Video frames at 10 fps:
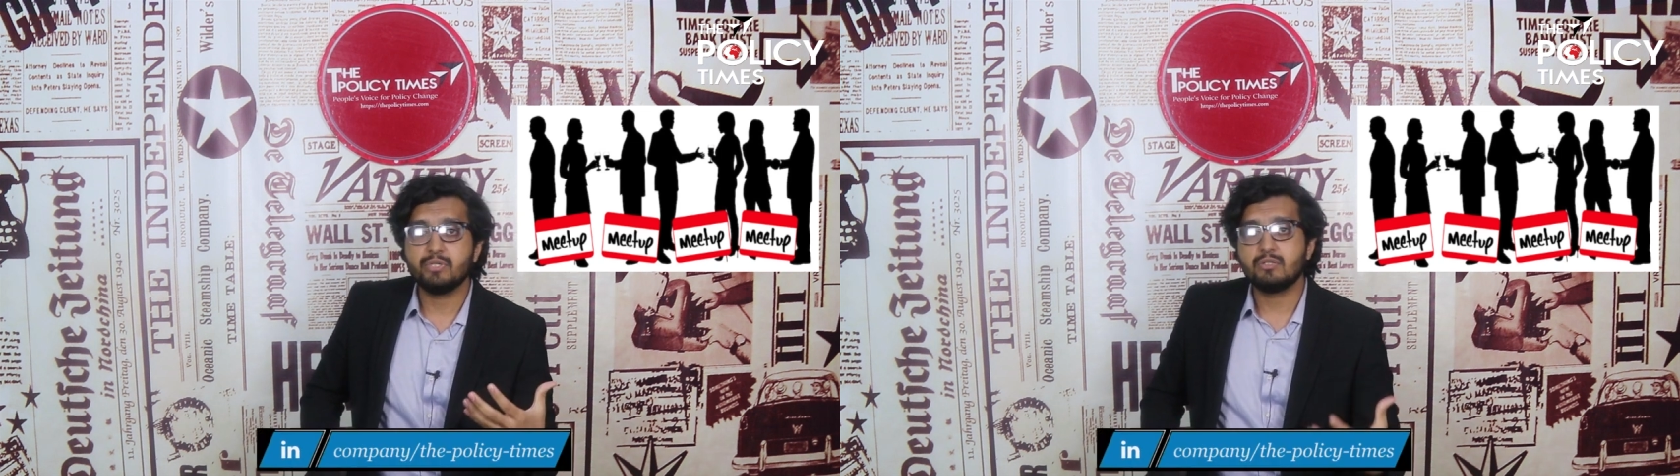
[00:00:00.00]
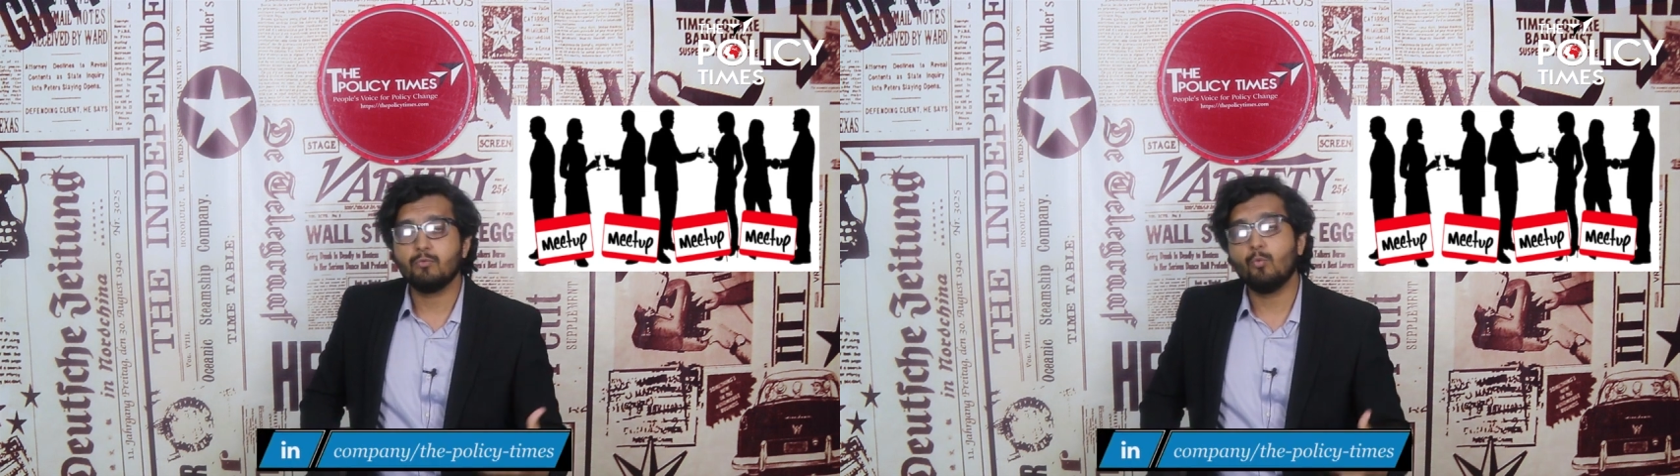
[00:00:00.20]

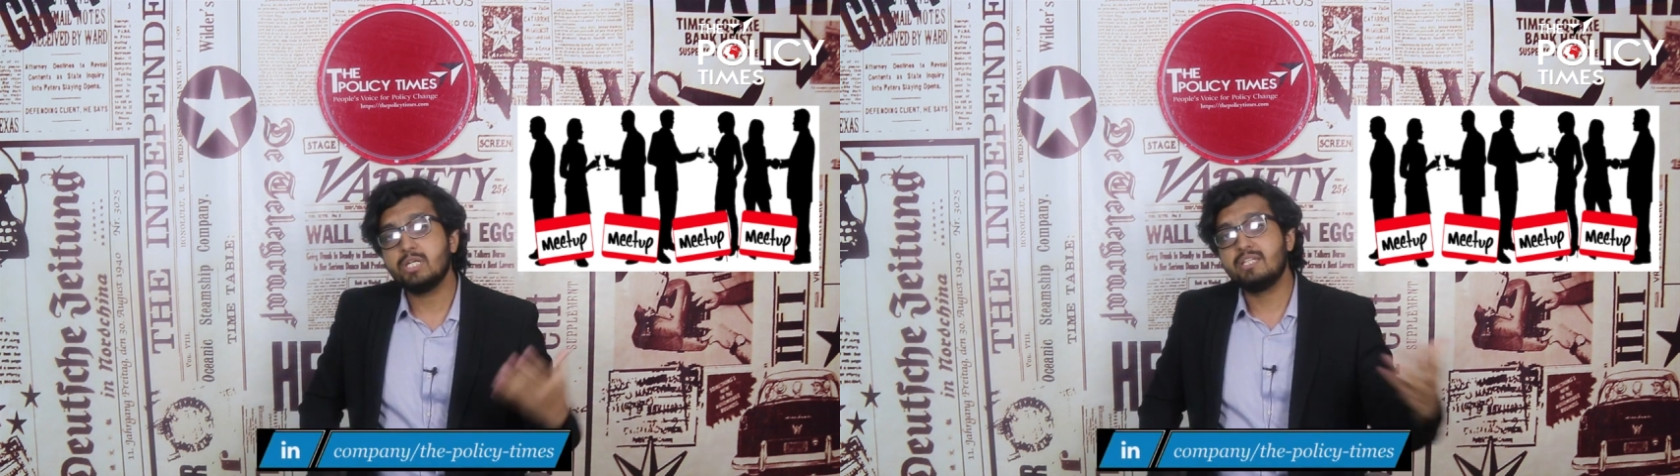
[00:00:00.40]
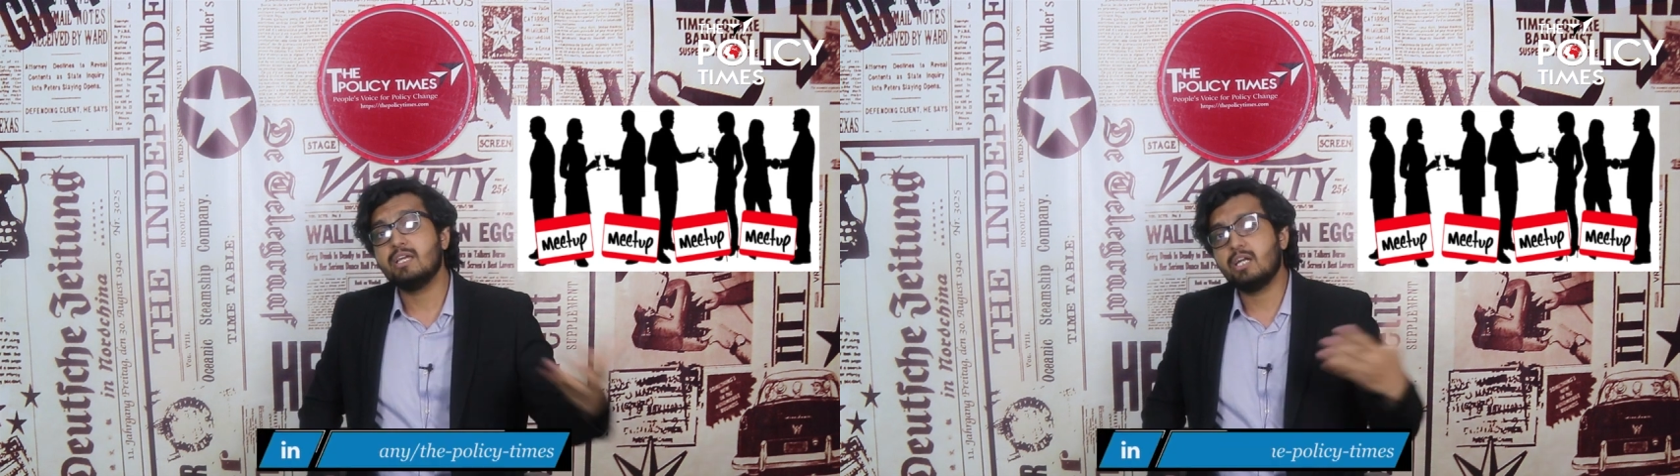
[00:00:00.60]
with
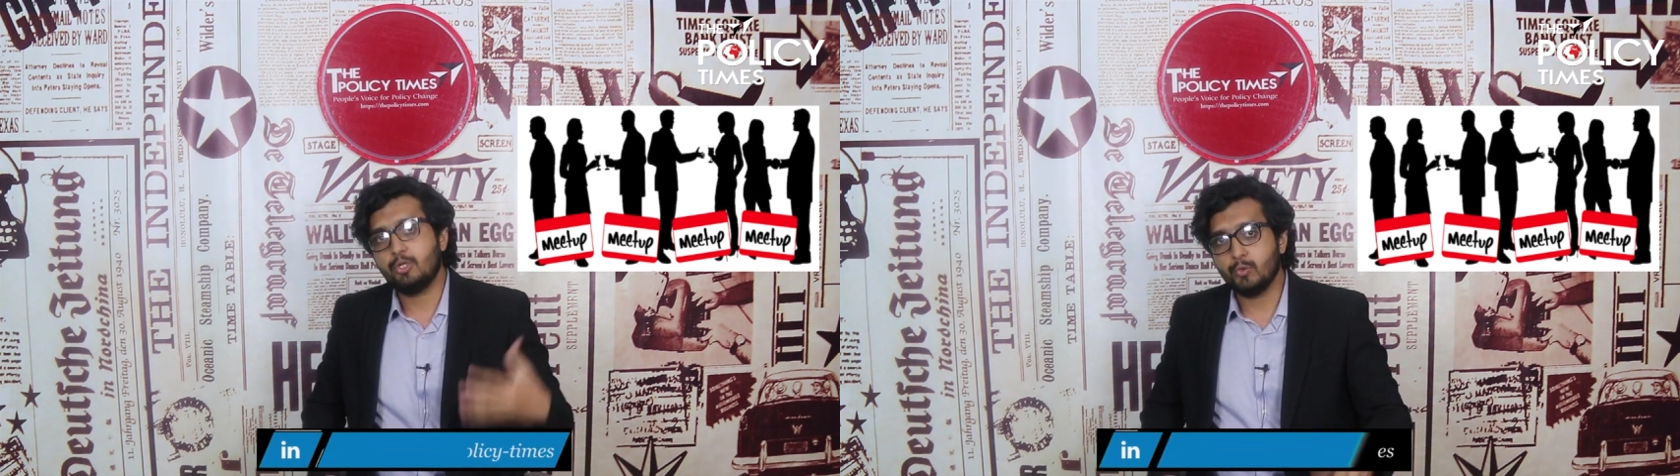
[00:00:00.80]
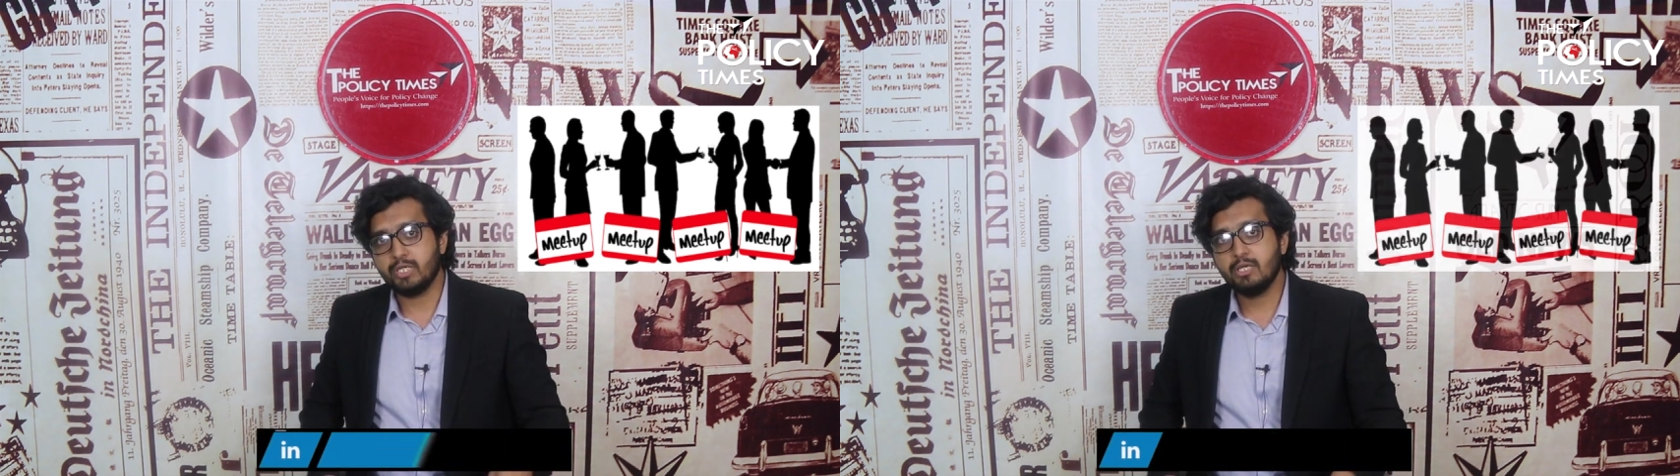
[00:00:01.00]
what they are
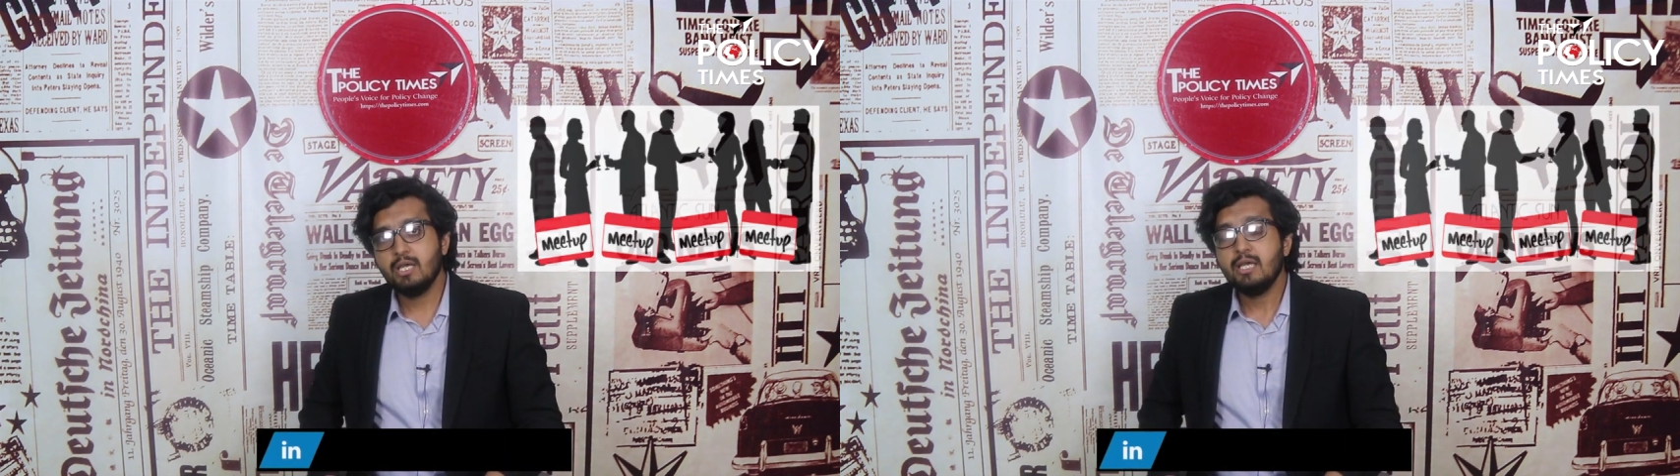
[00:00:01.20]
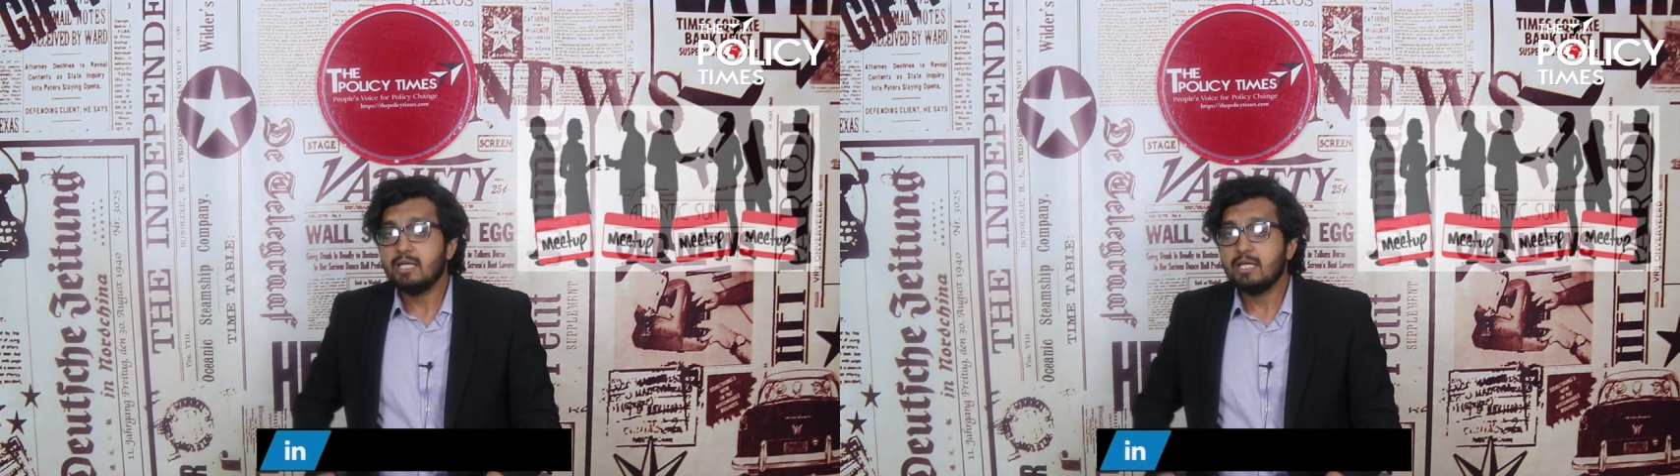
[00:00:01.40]
doing